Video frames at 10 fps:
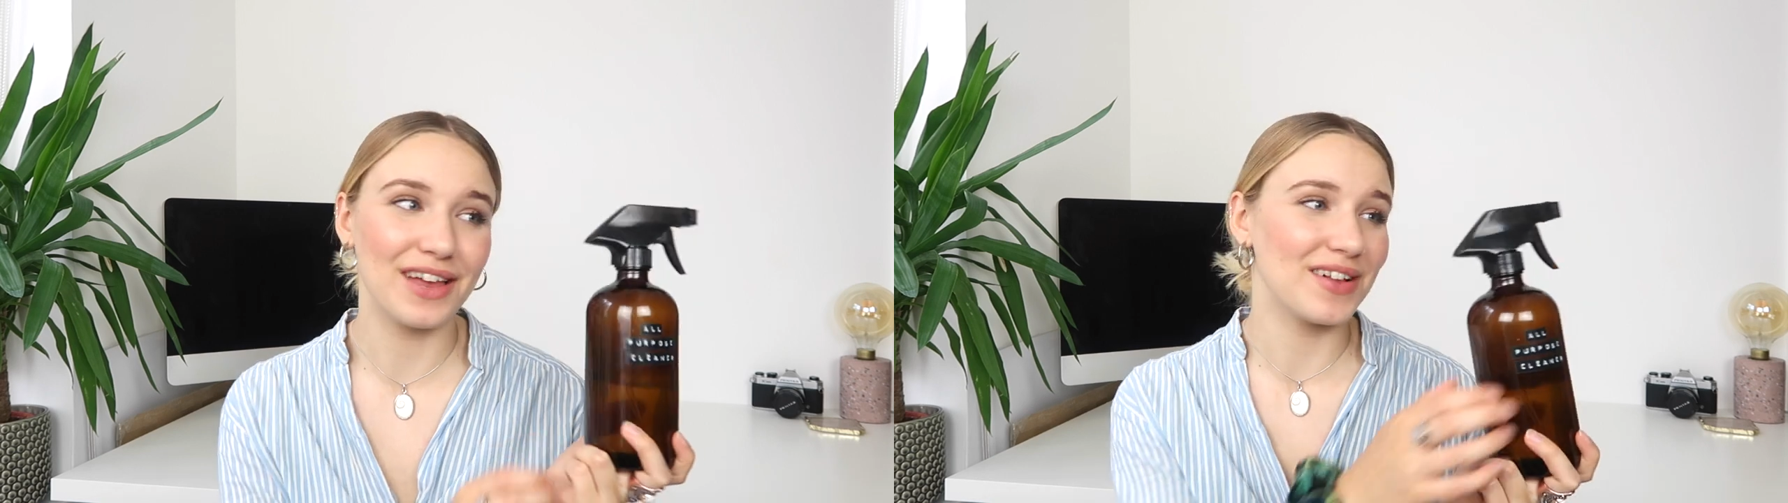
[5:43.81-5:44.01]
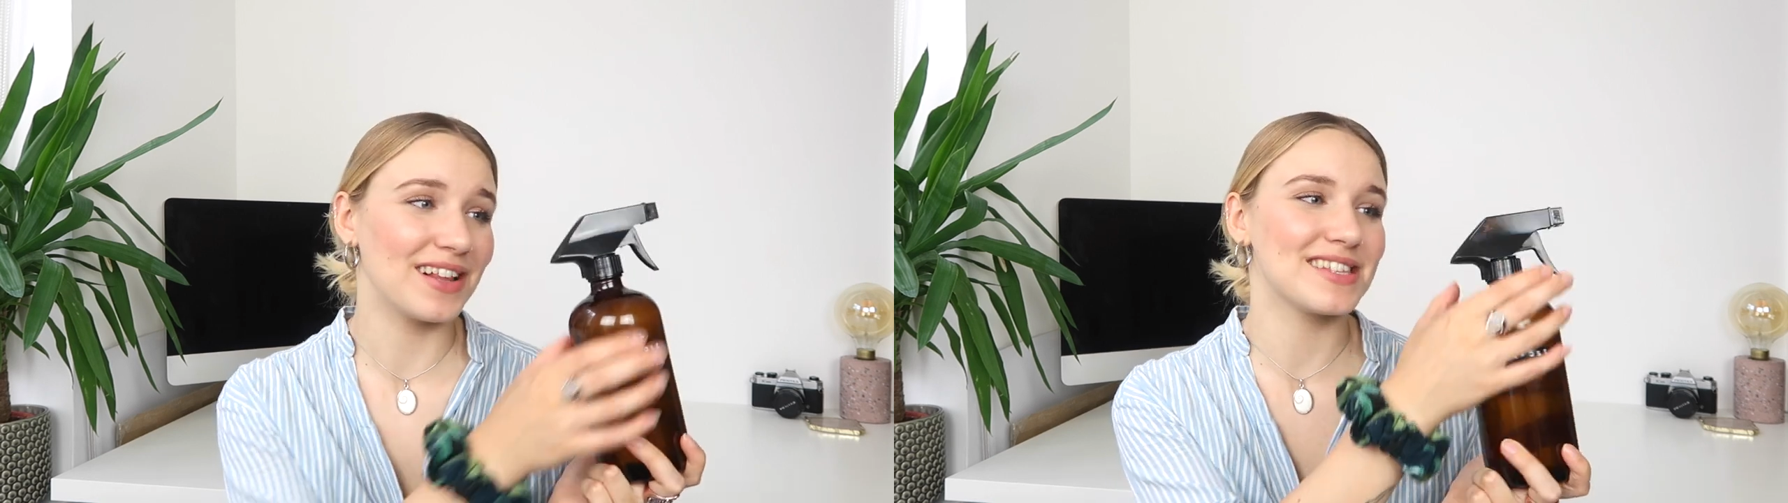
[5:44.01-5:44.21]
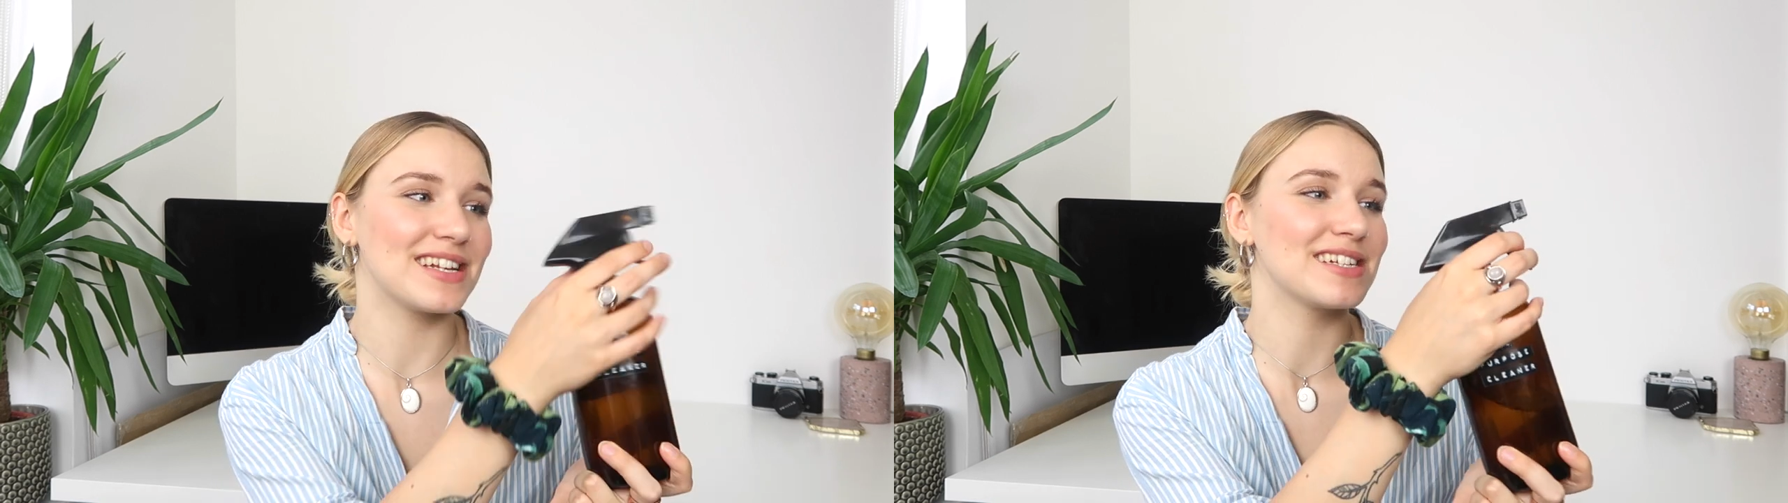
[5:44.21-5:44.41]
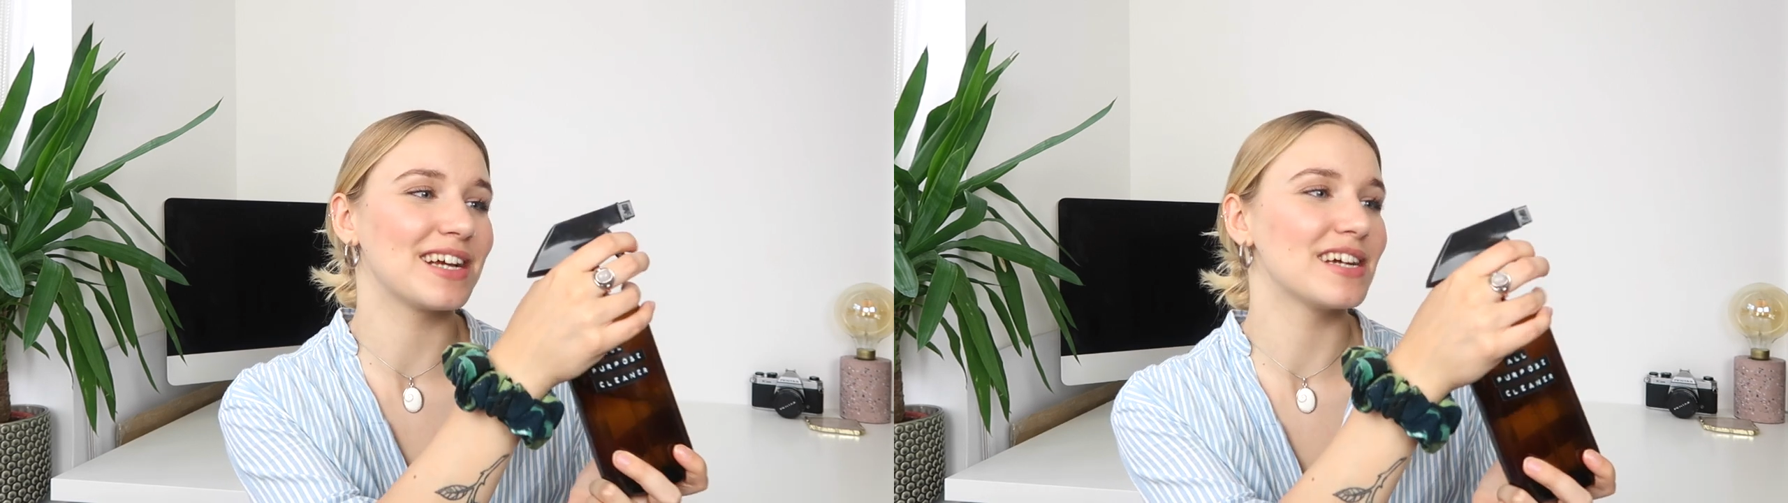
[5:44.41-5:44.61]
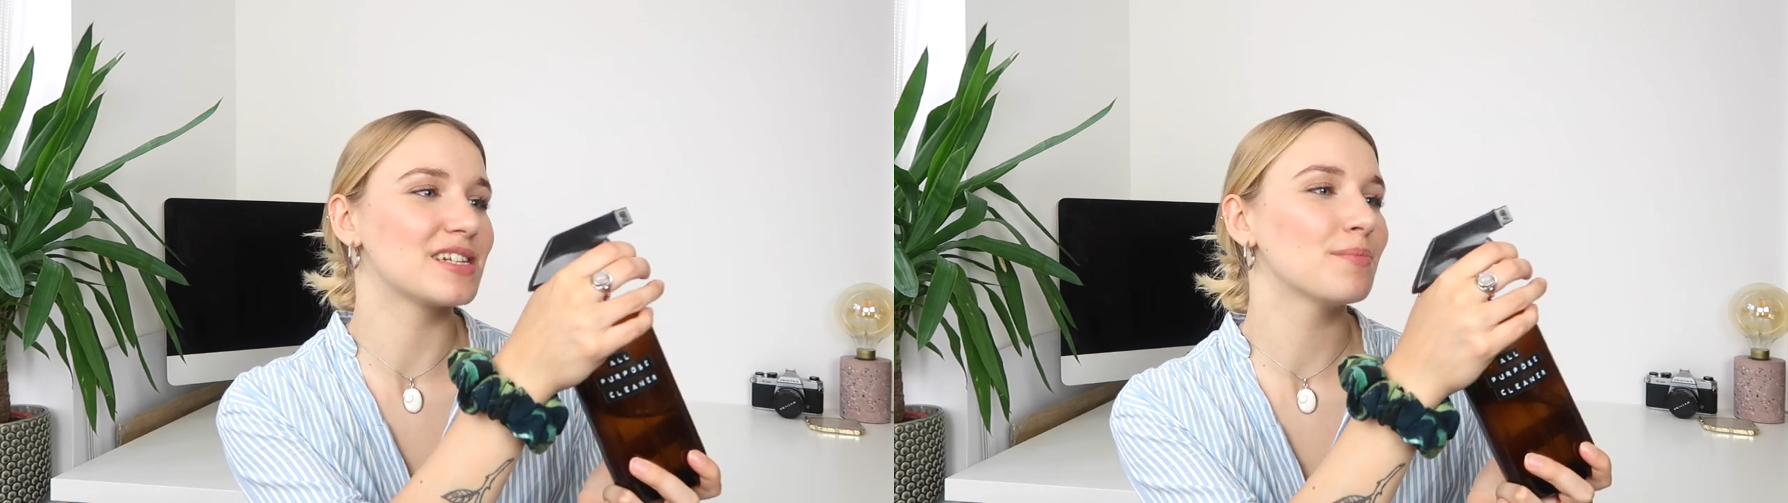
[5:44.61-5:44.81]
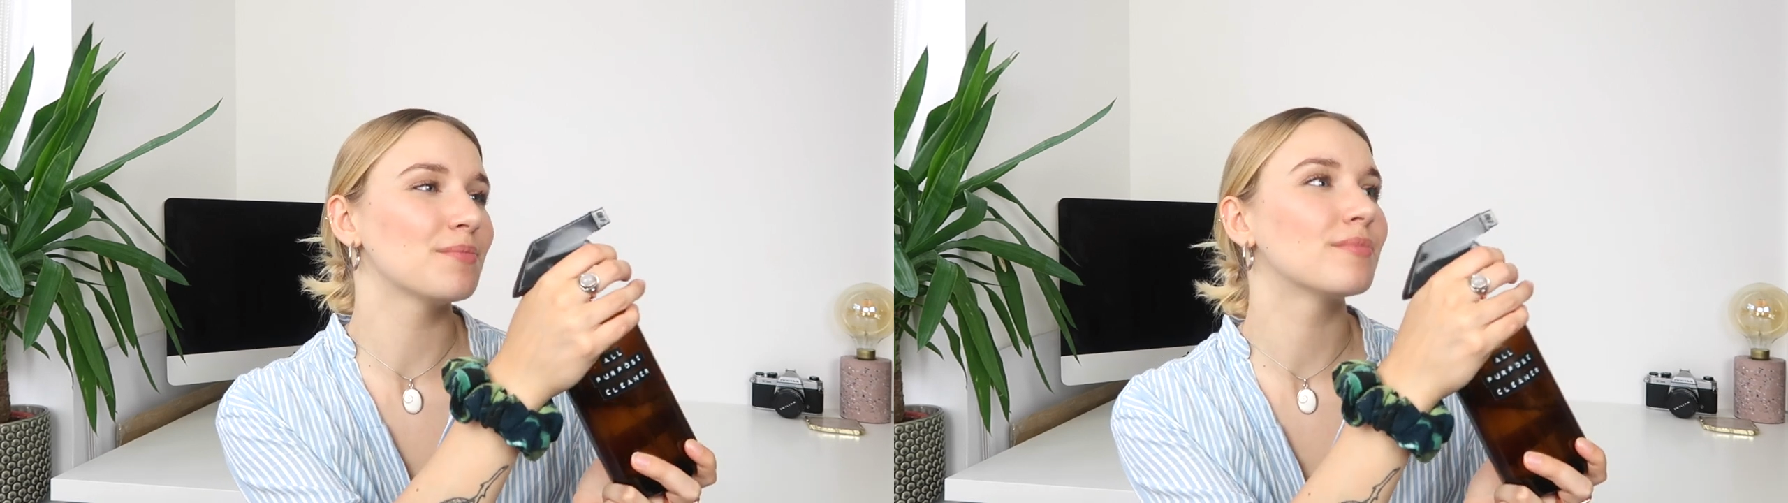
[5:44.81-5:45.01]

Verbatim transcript: love an aesthetic item.